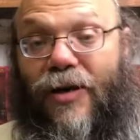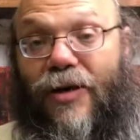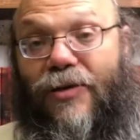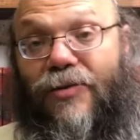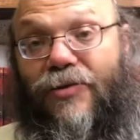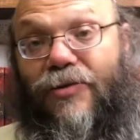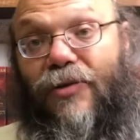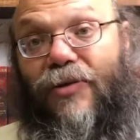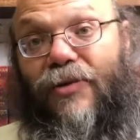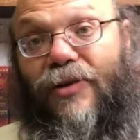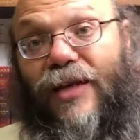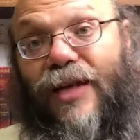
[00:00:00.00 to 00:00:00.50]

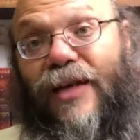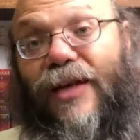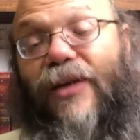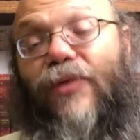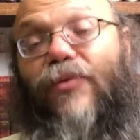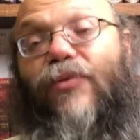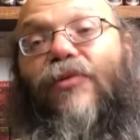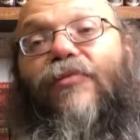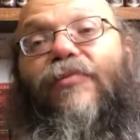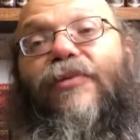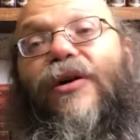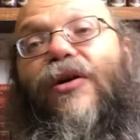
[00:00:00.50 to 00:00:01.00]
so then it
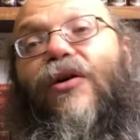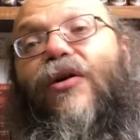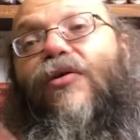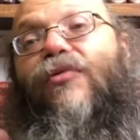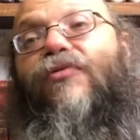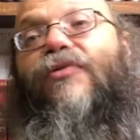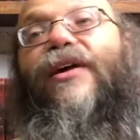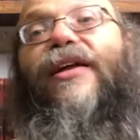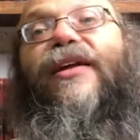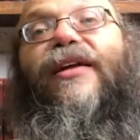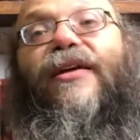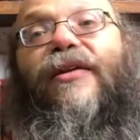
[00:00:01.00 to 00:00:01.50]
will be
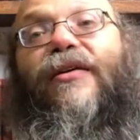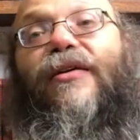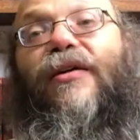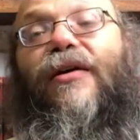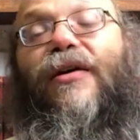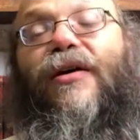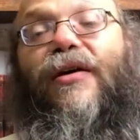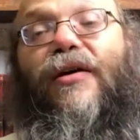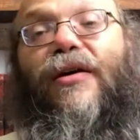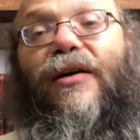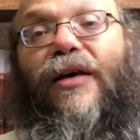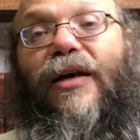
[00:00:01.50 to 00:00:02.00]
already
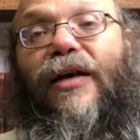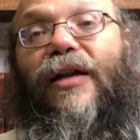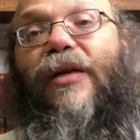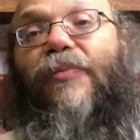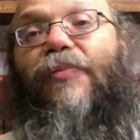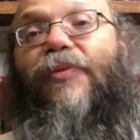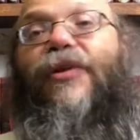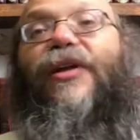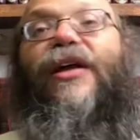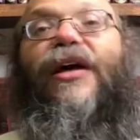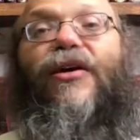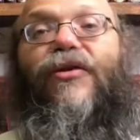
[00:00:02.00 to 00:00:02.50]

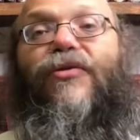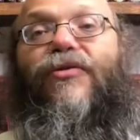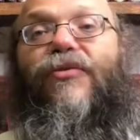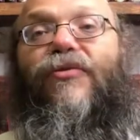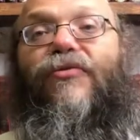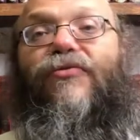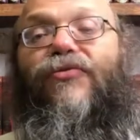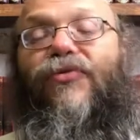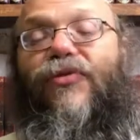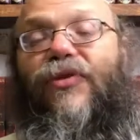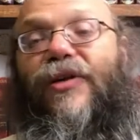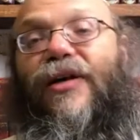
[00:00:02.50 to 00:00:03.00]
interpretation
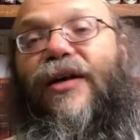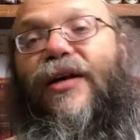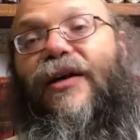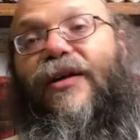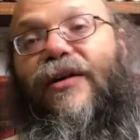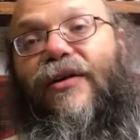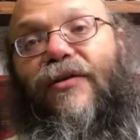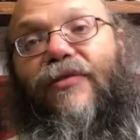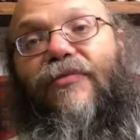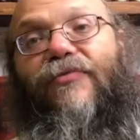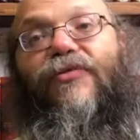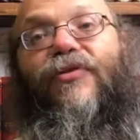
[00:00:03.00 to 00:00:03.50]
for
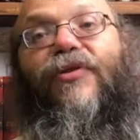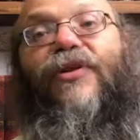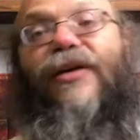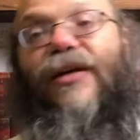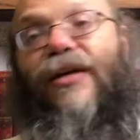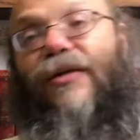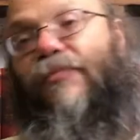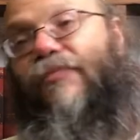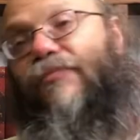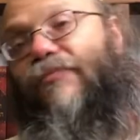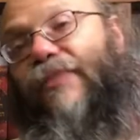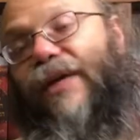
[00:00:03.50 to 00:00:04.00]
the
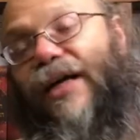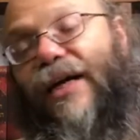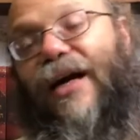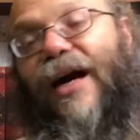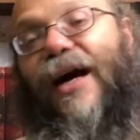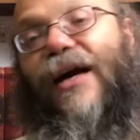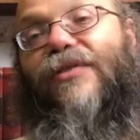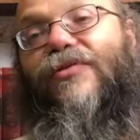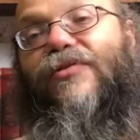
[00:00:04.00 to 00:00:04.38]
Mikra.